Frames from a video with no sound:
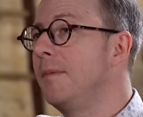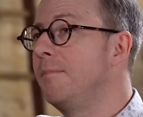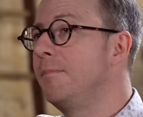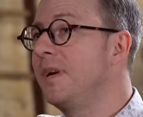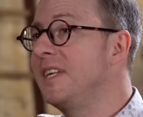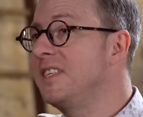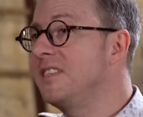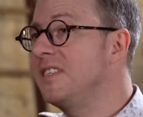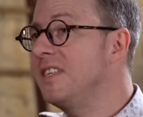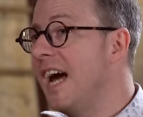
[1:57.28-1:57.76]

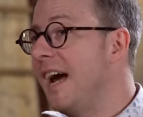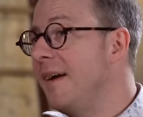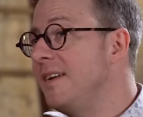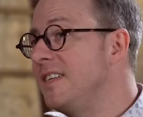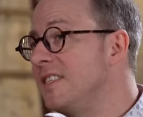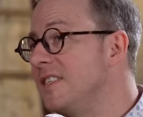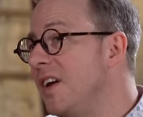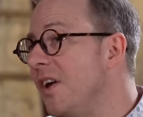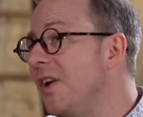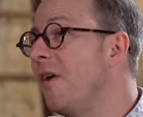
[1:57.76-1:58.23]
But
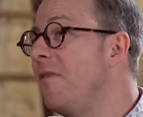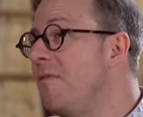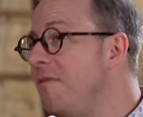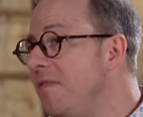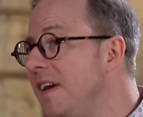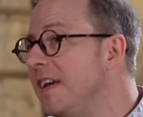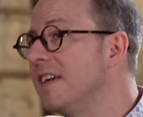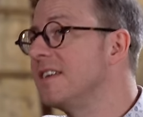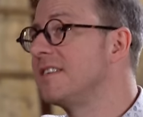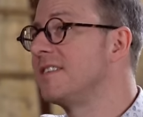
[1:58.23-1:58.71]
it's not
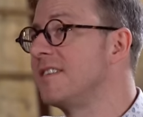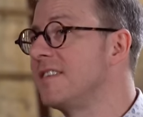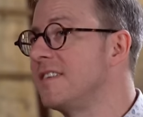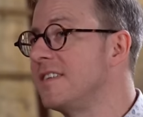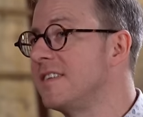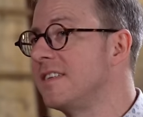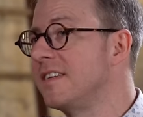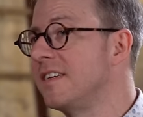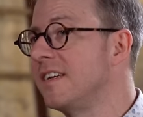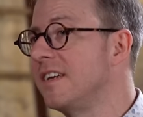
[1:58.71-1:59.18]

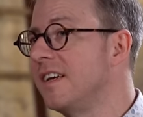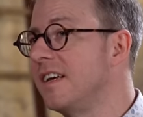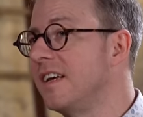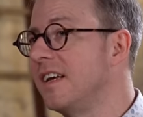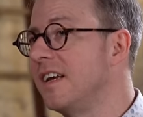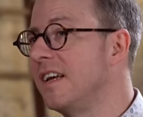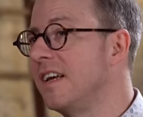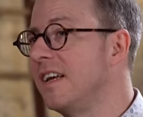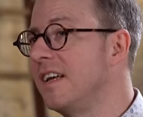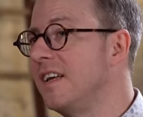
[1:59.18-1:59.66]
obvious
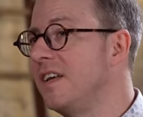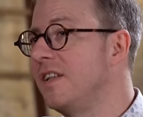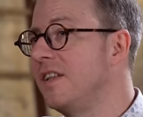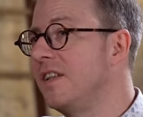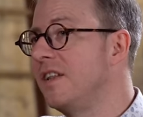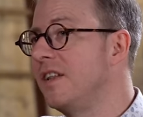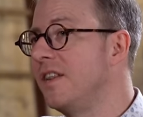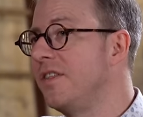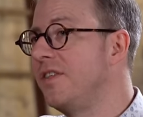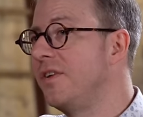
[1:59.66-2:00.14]

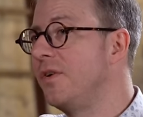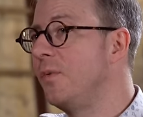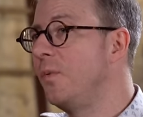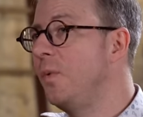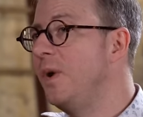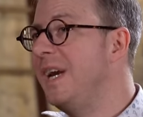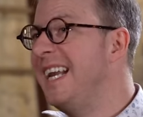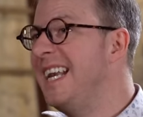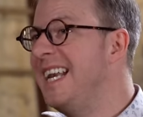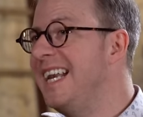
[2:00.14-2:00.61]
that we